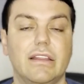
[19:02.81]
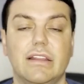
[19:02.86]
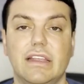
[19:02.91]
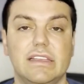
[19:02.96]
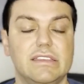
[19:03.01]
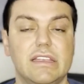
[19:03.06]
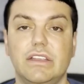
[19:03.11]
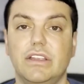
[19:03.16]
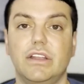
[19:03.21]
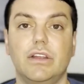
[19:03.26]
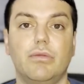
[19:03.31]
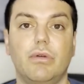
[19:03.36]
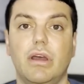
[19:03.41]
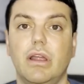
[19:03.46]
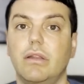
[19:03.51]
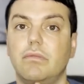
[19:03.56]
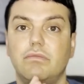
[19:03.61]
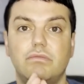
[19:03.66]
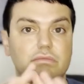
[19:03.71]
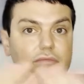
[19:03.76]
But they said, you know
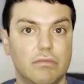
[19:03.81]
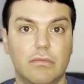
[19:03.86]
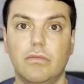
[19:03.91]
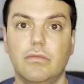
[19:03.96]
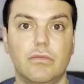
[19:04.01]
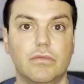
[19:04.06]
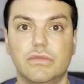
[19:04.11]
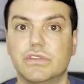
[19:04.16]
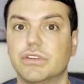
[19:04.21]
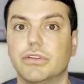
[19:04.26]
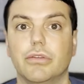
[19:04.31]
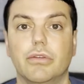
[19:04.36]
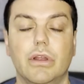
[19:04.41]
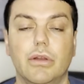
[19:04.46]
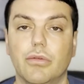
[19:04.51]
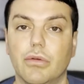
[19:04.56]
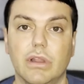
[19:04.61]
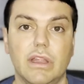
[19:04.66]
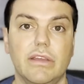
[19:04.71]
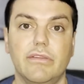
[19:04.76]
what? Screw
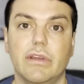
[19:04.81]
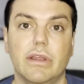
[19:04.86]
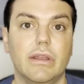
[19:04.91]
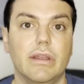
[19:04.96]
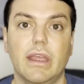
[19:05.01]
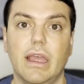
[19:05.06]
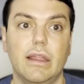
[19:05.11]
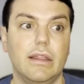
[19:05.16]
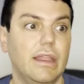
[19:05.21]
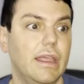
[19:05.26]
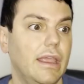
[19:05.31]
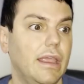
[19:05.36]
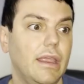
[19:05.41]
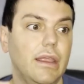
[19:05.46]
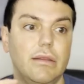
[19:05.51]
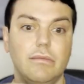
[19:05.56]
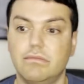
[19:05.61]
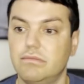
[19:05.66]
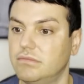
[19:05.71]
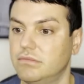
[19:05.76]
it, we're leaving. And
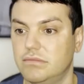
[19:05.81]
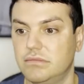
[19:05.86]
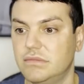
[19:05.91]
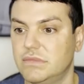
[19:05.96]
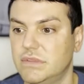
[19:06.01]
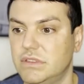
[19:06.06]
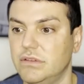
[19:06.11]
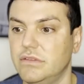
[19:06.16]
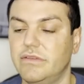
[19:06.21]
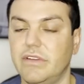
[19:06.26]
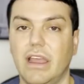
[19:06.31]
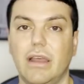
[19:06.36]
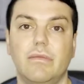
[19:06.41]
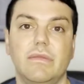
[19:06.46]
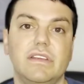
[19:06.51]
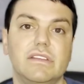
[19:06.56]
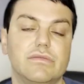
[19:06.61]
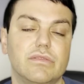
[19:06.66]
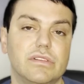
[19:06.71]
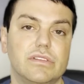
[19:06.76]
they, two
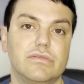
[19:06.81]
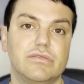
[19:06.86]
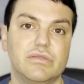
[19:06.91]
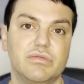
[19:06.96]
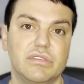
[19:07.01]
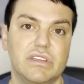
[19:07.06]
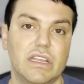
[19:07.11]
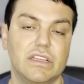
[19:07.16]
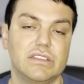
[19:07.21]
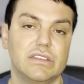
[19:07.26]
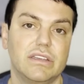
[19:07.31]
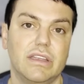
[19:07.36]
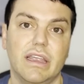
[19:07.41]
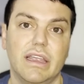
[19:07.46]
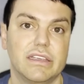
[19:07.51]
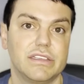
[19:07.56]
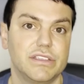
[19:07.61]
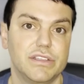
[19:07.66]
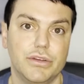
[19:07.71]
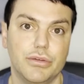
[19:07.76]
families, which was potentially, I
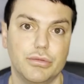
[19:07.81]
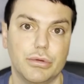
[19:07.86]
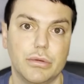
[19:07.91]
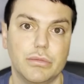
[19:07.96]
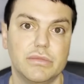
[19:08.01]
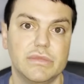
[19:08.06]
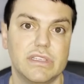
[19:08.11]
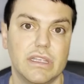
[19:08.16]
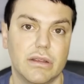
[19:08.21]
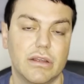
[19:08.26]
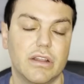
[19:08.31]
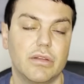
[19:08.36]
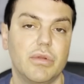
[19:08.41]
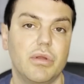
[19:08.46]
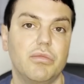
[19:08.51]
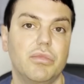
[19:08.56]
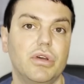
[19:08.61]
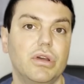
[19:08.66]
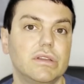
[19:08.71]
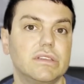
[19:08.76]
guess, two rooms that could have
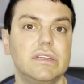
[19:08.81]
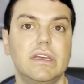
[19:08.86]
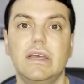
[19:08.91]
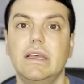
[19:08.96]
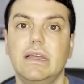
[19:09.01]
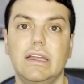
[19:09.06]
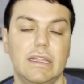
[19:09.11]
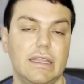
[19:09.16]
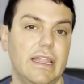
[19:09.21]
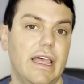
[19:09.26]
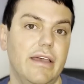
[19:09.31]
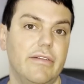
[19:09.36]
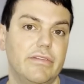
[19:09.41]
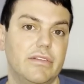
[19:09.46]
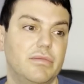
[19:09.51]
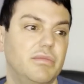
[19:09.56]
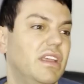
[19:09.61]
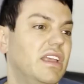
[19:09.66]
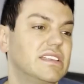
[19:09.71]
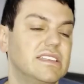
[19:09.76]
been booked,
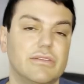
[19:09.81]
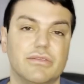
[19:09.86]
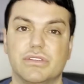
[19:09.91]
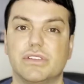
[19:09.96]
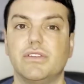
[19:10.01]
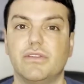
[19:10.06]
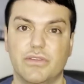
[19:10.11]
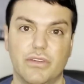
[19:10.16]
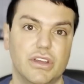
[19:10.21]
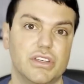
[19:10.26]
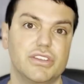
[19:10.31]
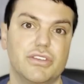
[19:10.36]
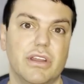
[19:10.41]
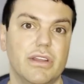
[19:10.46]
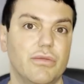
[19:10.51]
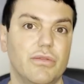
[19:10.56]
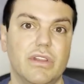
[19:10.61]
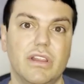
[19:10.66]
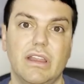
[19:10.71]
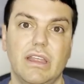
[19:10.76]
left because they were so
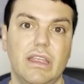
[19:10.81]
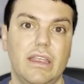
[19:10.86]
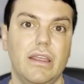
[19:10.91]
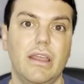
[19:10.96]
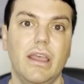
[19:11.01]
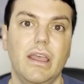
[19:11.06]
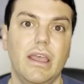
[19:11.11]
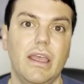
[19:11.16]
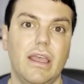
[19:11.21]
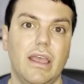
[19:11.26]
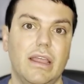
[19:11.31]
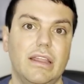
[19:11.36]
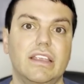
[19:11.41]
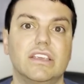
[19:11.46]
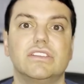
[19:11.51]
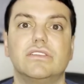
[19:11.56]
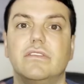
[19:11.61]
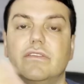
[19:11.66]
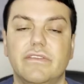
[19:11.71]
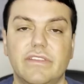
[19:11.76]
frustrated with the
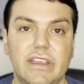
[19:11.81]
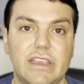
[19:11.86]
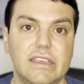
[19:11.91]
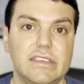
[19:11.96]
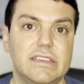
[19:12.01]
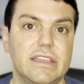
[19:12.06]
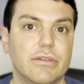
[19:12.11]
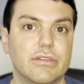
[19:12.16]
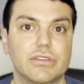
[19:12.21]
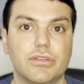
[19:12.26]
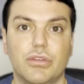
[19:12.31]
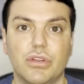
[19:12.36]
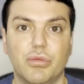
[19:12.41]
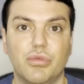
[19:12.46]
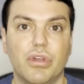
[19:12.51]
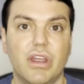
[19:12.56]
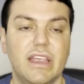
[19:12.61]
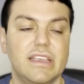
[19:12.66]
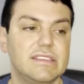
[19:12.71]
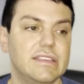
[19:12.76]
additional fees. They were told the
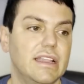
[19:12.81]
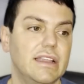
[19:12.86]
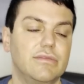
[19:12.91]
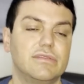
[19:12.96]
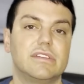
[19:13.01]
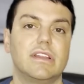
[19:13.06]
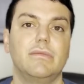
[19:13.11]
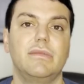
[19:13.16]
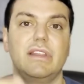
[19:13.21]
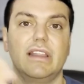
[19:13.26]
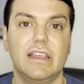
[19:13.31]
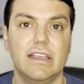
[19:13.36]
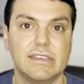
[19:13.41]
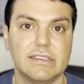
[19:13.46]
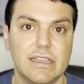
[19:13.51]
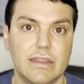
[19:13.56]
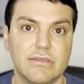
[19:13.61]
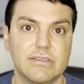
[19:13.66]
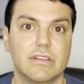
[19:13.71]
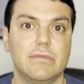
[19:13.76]
price, then it was gonna be
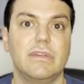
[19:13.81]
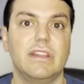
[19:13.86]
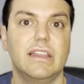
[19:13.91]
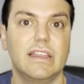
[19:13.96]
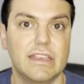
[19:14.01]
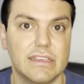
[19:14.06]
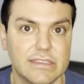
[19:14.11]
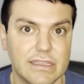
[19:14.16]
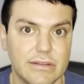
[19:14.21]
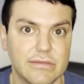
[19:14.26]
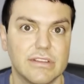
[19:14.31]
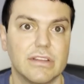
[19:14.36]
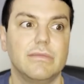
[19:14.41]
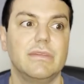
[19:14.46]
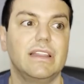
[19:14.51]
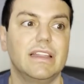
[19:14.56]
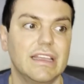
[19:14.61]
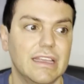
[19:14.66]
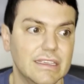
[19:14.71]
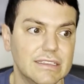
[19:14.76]
this, and it was gonna be this, and it was
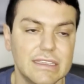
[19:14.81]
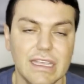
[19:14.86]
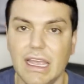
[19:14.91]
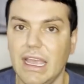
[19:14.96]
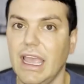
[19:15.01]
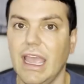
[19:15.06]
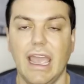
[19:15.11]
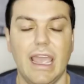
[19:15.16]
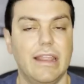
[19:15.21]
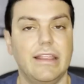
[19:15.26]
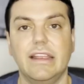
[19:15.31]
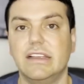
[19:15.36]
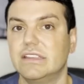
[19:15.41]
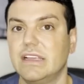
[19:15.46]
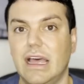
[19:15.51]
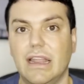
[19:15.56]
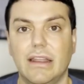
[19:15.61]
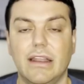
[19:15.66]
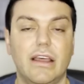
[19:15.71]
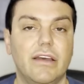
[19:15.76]
gonna be this. And they just
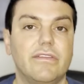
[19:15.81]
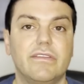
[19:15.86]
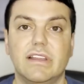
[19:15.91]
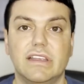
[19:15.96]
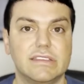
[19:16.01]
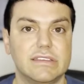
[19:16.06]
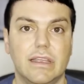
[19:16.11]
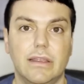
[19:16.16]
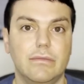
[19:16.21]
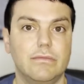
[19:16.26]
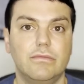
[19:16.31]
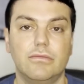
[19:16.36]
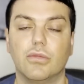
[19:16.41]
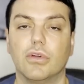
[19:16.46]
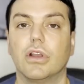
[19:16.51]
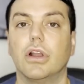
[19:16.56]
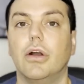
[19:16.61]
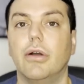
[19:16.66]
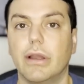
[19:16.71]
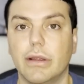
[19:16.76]
had enough and they said,
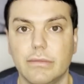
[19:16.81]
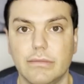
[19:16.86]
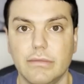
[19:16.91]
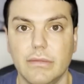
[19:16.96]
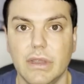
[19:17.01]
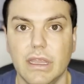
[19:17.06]
we're going.